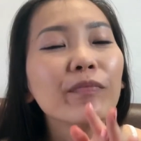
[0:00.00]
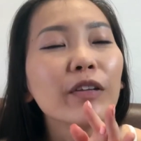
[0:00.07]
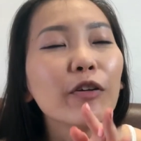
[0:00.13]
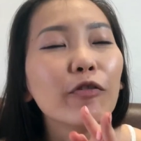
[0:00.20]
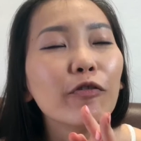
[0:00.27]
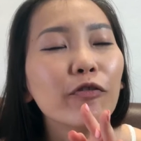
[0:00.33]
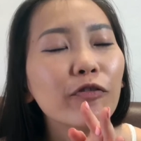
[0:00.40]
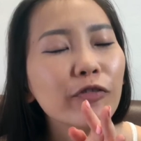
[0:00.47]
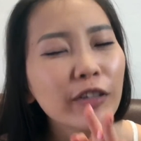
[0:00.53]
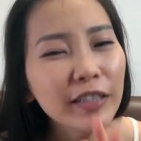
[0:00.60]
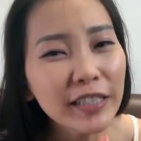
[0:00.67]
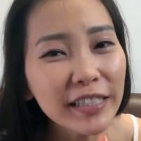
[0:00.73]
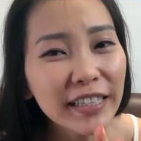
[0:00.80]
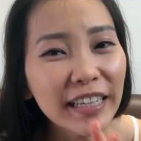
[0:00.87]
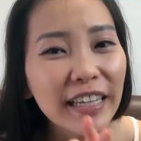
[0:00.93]
the
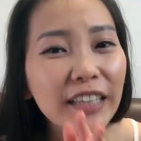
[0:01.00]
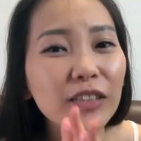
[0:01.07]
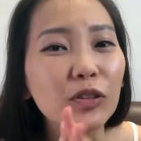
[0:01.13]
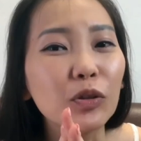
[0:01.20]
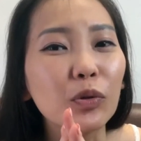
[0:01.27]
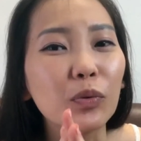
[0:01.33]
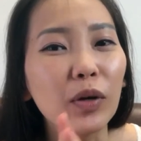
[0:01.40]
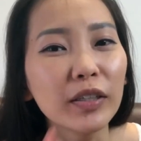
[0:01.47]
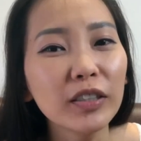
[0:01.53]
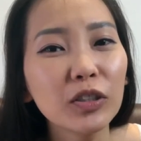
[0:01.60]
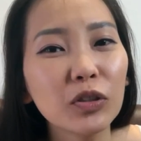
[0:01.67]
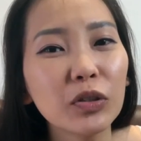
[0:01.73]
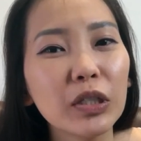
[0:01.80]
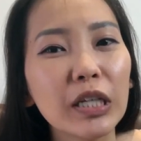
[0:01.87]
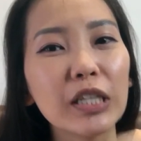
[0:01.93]
first thing you want to
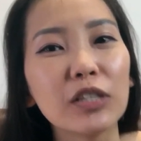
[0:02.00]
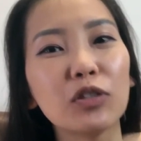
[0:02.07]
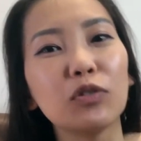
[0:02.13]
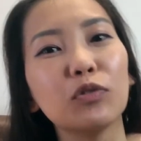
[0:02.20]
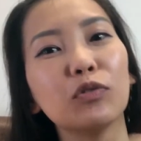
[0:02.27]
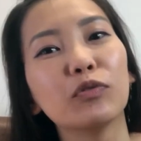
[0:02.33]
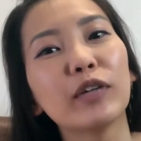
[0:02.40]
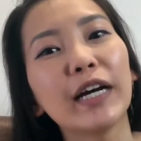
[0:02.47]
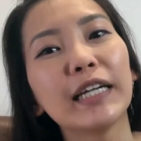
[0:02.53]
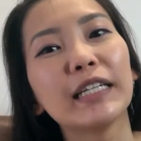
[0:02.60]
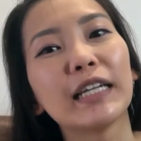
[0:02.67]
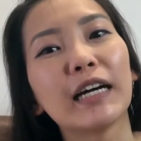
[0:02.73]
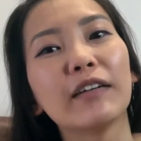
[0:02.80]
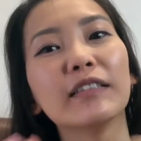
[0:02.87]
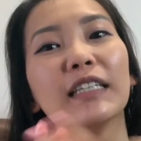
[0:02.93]
do is to write
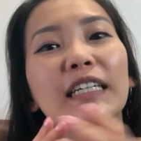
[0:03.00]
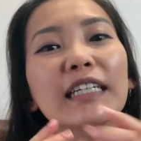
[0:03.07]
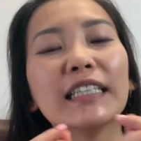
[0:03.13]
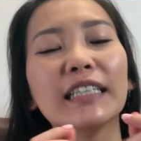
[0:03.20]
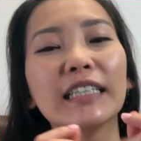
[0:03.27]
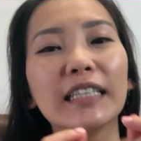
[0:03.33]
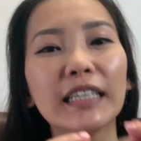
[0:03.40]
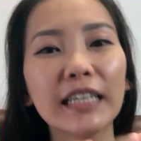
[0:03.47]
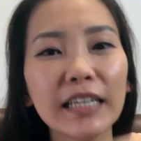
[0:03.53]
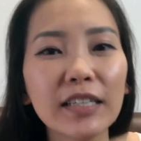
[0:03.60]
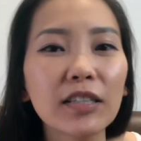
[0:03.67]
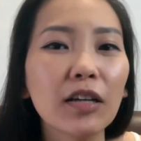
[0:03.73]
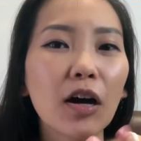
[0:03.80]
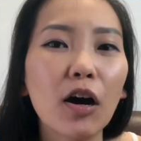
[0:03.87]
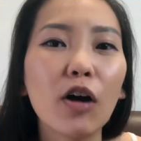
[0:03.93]
down a
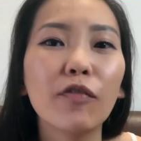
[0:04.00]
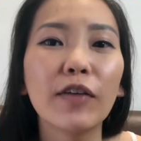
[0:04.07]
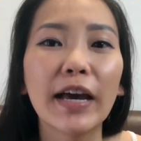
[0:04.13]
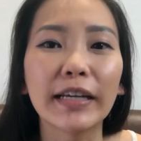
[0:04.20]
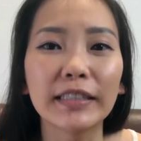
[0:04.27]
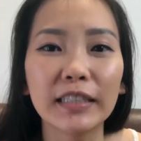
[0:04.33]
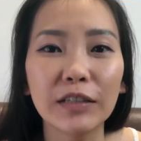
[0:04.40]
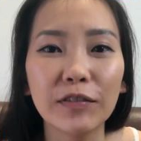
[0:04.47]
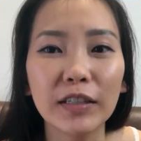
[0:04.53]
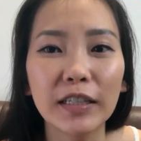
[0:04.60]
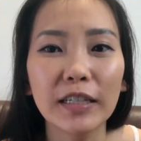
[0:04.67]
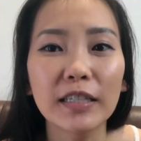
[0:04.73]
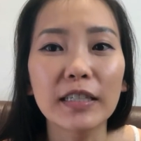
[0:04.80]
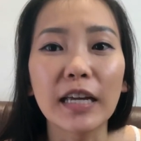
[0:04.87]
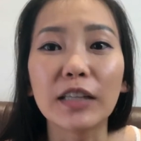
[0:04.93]
list of
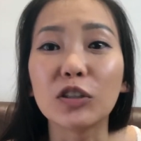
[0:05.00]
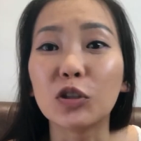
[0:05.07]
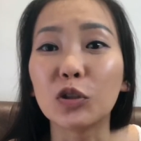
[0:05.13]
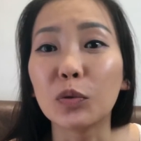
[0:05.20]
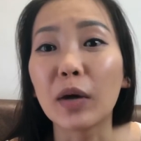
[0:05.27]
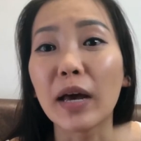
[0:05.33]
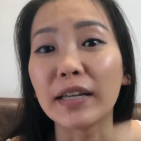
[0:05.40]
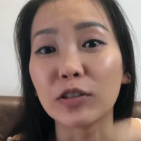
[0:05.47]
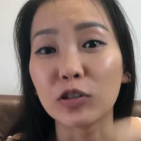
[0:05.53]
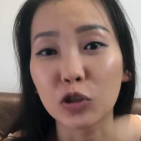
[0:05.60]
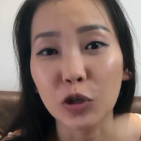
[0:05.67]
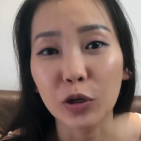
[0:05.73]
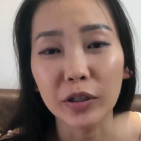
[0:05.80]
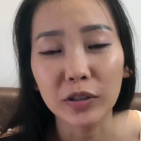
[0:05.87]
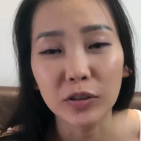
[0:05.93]
activities that you
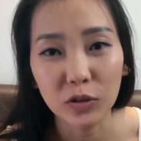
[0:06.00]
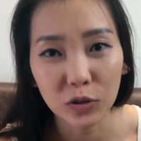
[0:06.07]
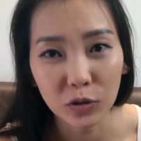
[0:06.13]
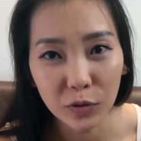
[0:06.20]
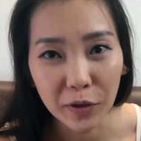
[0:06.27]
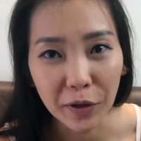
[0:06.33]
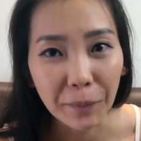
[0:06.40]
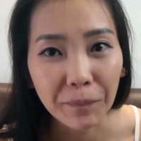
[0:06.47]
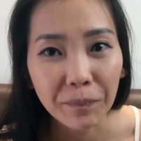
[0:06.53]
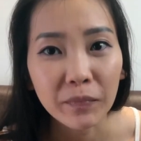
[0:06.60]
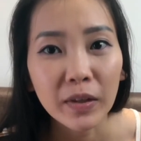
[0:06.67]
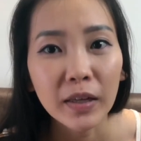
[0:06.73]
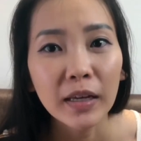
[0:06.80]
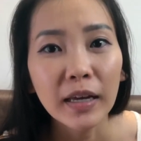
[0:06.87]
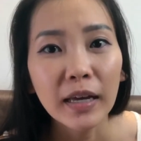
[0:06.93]
enjoy doing
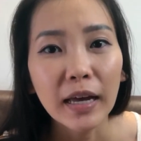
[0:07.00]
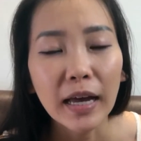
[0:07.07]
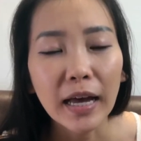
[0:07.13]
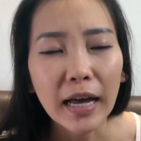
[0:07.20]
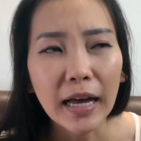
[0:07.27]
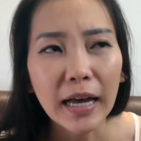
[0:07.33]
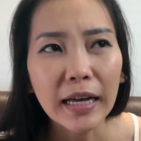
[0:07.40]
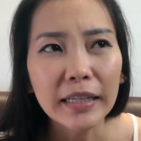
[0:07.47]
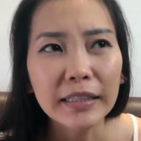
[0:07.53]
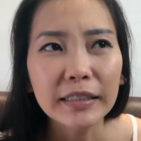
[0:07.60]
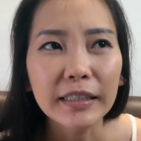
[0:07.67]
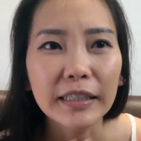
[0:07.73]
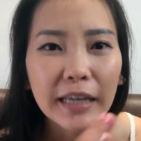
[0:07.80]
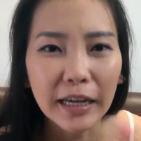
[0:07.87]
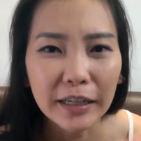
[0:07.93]
and
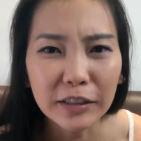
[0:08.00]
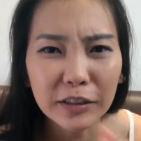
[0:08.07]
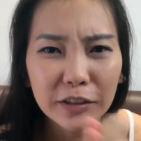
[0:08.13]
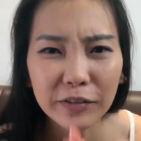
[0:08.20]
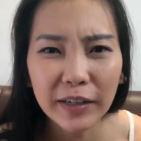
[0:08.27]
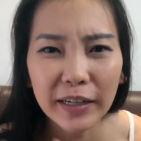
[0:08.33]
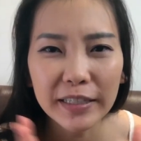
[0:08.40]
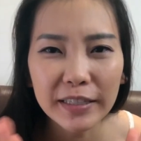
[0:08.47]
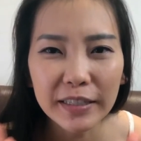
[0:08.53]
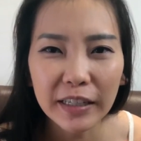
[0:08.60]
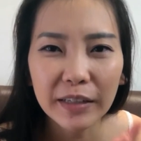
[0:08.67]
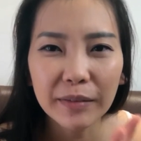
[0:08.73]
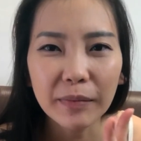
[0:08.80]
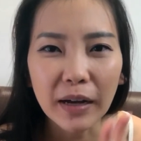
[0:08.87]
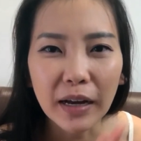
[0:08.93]
categorize
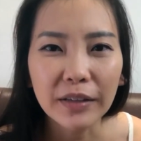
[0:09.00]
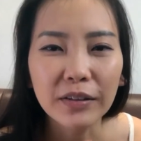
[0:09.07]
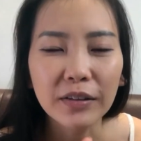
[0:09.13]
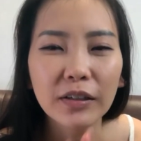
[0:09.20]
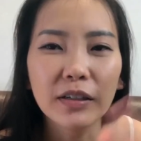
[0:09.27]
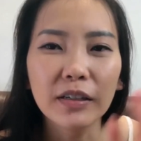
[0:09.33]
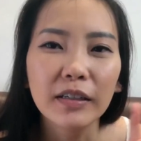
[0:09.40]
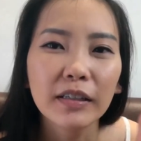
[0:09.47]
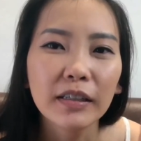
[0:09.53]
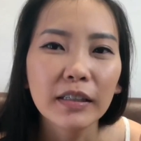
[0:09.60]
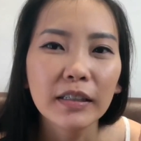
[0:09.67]
them under